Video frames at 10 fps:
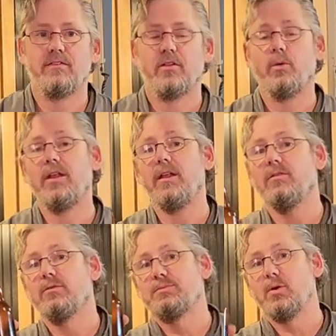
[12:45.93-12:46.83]
for the one
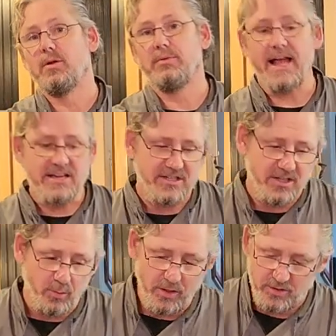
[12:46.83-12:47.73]
that was brewed in
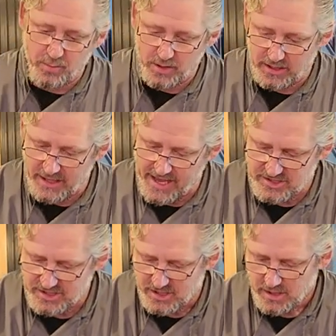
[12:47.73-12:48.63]
plastic, the one that was brewed in
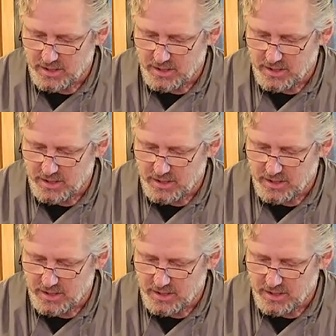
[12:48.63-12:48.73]
glass.